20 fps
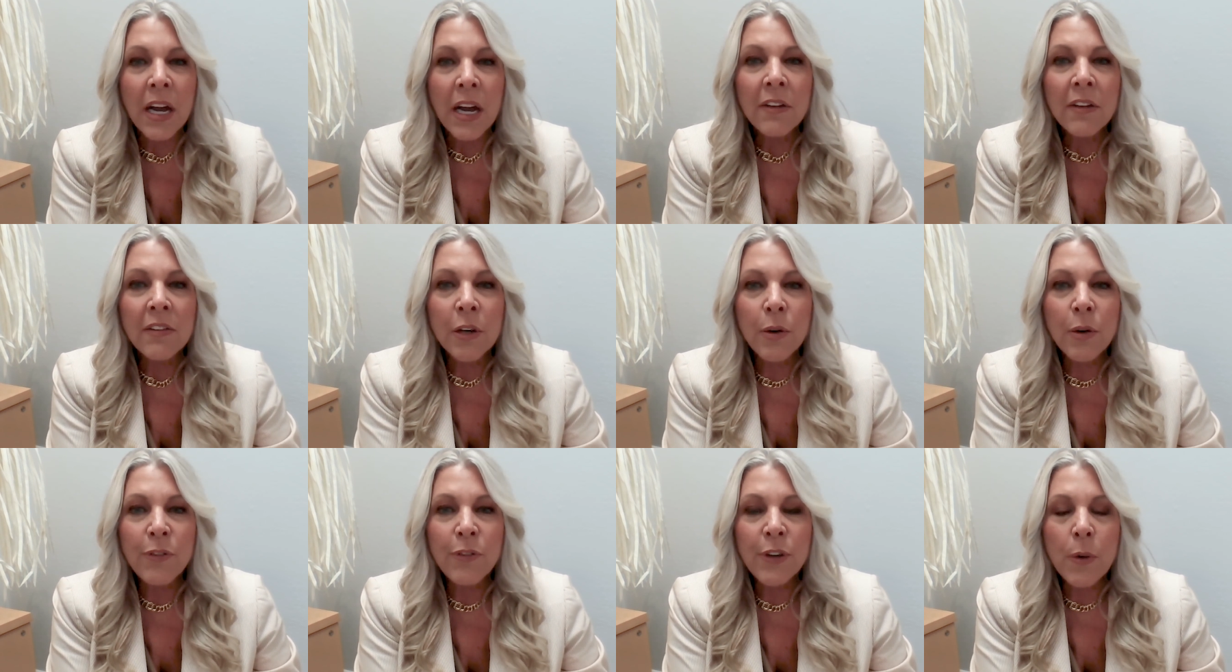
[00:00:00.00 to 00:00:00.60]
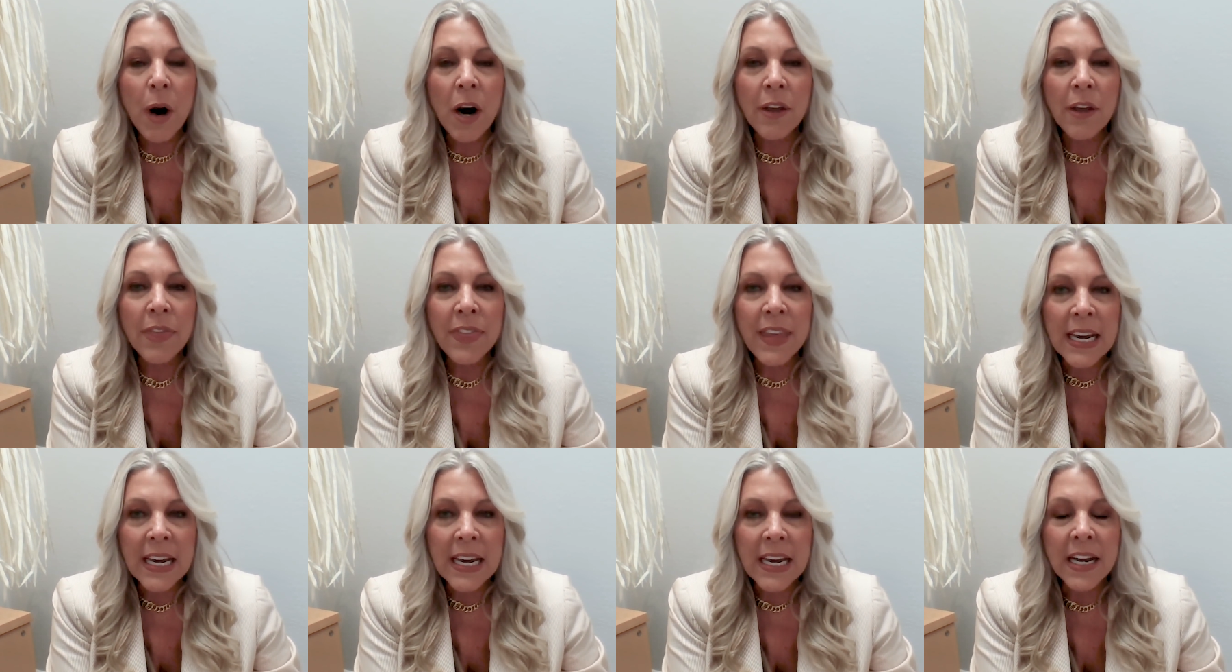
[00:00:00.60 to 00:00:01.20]
So if you are
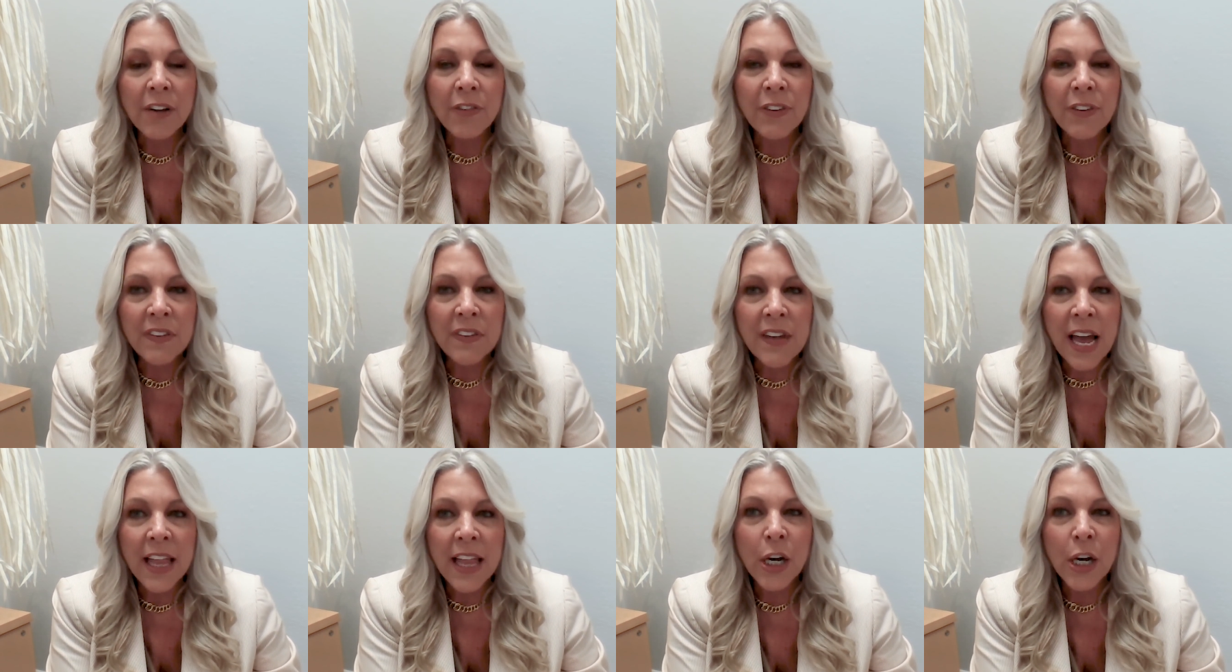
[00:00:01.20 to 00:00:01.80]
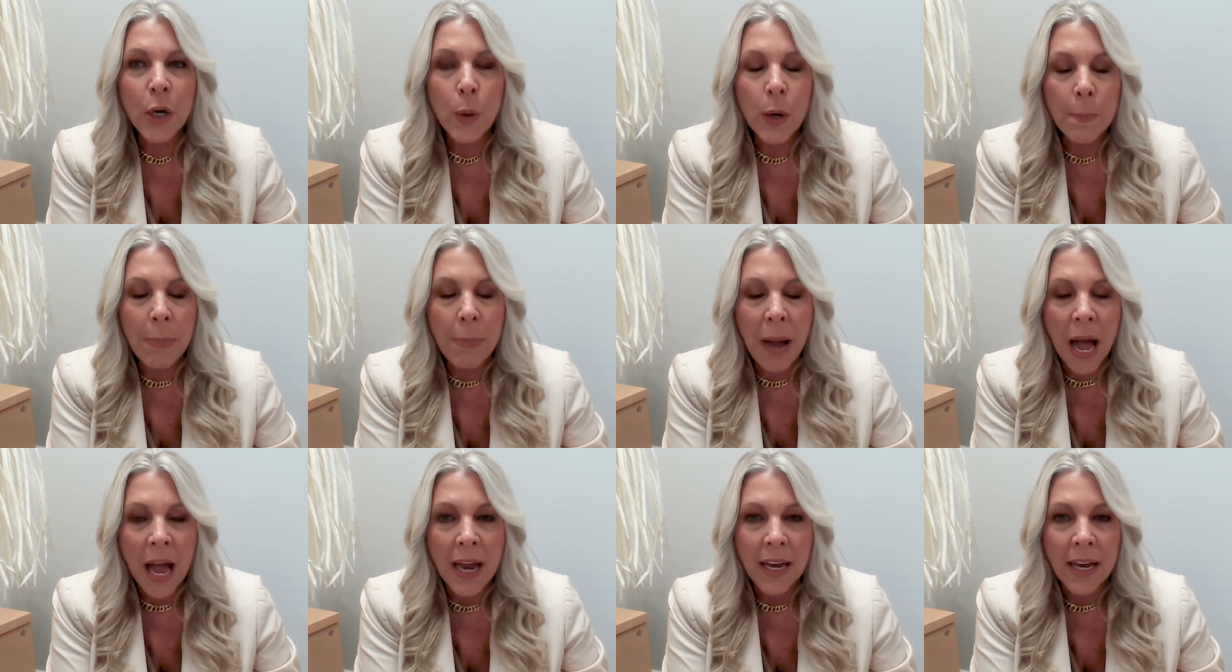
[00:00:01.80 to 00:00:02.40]
thinking of selling or
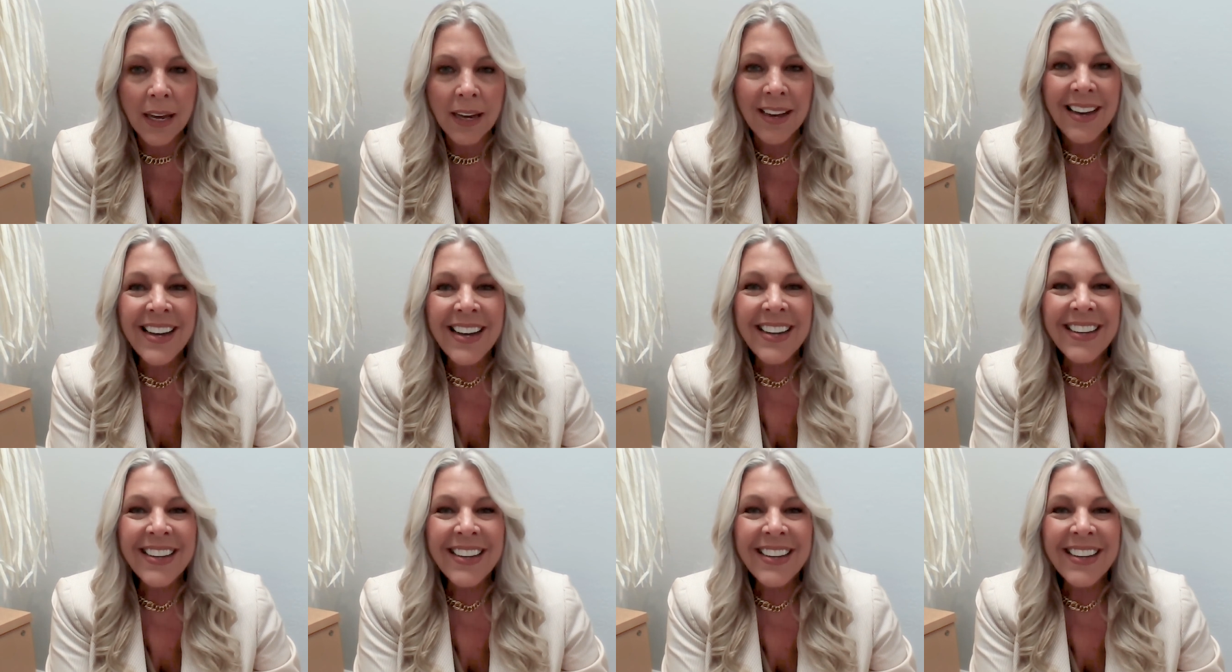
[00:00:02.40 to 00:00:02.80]
buying,